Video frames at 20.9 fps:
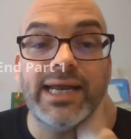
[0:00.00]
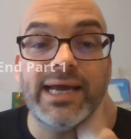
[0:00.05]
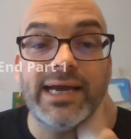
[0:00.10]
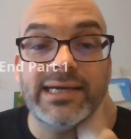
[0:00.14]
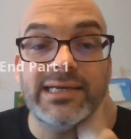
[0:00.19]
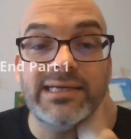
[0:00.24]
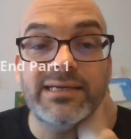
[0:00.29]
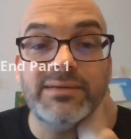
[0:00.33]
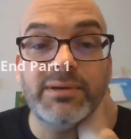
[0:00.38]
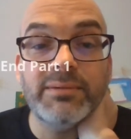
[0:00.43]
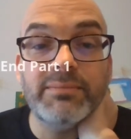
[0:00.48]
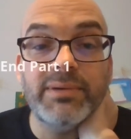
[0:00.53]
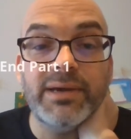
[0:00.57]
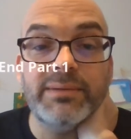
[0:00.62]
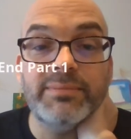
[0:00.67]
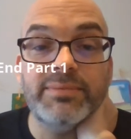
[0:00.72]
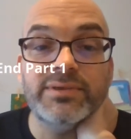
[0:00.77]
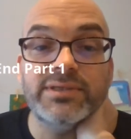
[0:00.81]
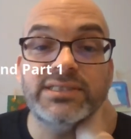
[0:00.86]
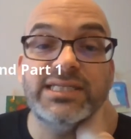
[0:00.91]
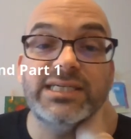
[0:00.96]
academic
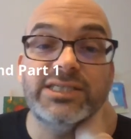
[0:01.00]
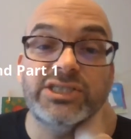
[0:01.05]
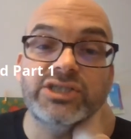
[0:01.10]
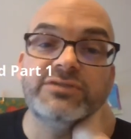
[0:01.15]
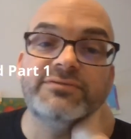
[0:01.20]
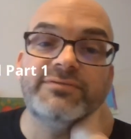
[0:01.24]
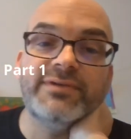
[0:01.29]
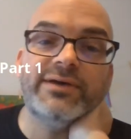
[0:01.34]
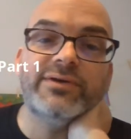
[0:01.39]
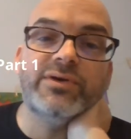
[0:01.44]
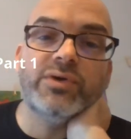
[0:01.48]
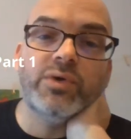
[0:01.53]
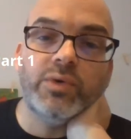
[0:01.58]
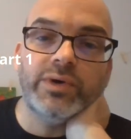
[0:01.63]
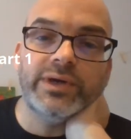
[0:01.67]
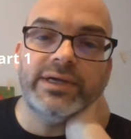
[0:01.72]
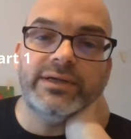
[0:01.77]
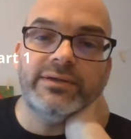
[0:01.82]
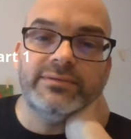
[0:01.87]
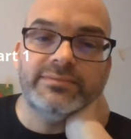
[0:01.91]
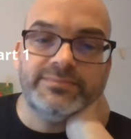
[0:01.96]
papers, they just found
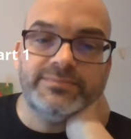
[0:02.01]
oil.